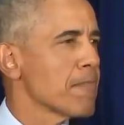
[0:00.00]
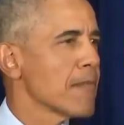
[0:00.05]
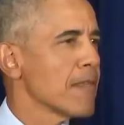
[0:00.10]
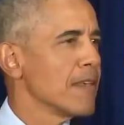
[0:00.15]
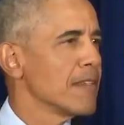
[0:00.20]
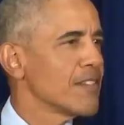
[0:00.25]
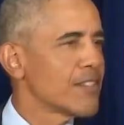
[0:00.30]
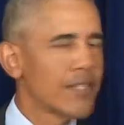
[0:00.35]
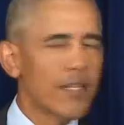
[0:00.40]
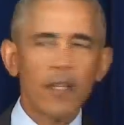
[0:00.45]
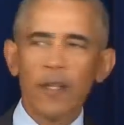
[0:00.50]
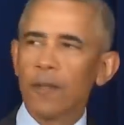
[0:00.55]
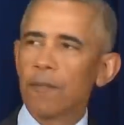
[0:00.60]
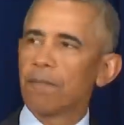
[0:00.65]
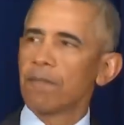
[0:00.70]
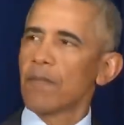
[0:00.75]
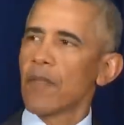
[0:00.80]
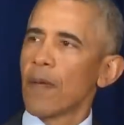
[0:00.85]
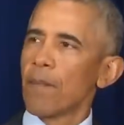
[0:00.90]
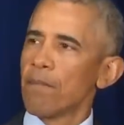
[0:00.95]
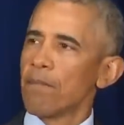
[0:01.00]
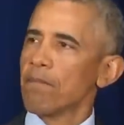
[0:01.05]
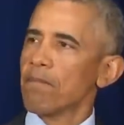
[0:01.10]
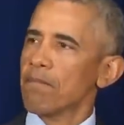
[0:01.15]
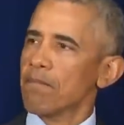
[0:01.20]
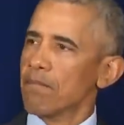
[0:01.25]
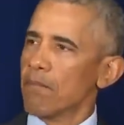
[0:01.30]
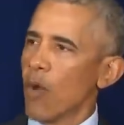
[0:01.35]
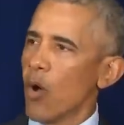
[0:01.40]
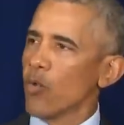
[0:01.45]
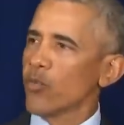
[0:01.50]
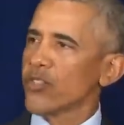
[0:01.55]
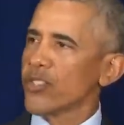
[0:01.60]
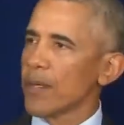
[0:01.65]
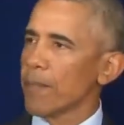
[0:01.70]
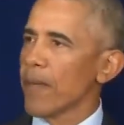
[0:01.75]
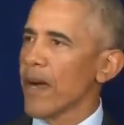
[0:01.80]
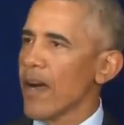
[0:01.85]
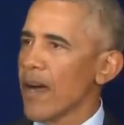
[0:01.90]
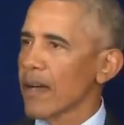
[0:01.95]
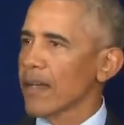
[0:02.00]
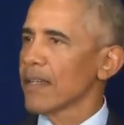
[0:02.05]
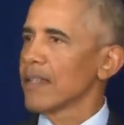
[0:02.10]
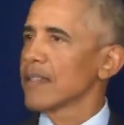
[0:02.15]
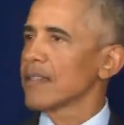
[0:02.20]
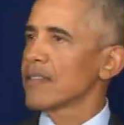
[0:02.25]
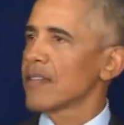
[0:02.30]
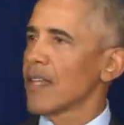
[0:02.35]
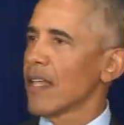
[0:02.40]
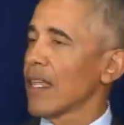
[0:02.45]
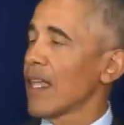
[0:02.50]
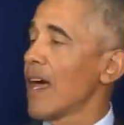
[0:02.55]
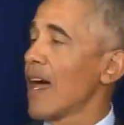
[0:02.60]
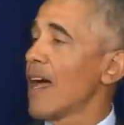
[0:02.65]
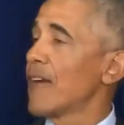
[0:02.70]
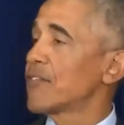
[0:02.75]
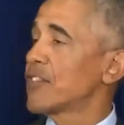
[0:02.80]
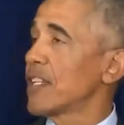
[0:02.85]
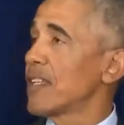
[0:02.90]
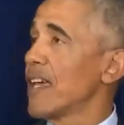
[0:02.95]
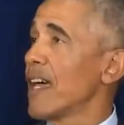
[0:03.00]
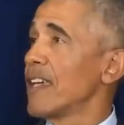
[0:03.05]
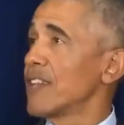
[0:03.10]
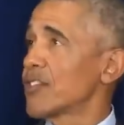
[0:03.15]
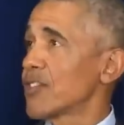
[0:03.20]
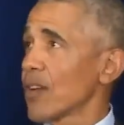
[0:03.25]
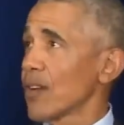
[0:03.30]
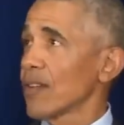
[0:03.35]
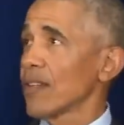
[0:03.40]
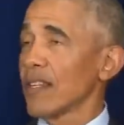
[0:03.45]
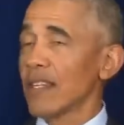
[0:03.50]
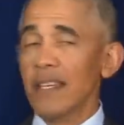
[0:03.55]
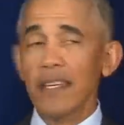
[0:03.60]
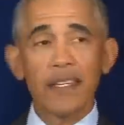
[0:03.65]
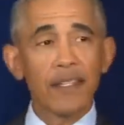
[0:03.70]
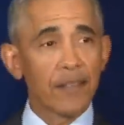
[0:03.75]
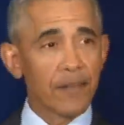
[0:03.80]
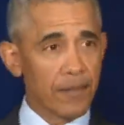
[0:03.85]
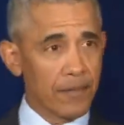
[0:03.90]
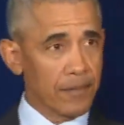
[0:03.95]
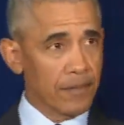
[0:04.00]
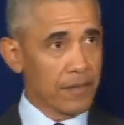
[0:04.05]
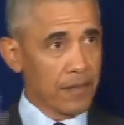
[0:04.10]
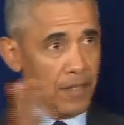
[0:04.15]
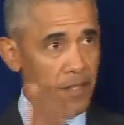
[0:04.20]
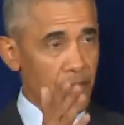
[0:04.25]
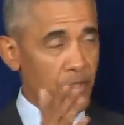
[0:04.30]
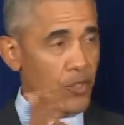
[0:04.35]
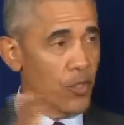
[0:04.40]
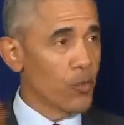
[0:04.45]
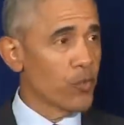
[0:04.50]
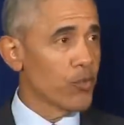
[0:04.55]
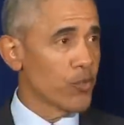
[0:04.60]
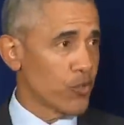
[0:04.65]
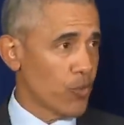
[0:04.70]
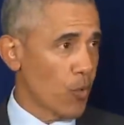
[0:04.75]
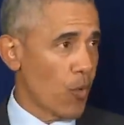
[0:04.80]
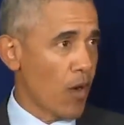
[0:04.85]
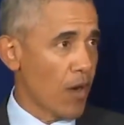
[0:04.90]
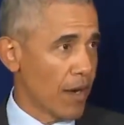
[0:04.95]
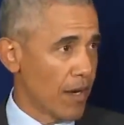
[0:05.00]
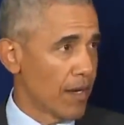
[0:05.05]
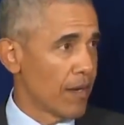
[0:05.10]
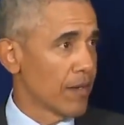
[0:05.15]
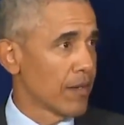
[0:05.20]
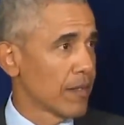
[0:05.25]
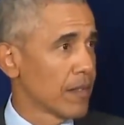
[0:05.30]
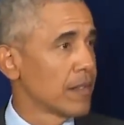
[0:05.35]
Still, most Americans alive today, certainly the students who are here,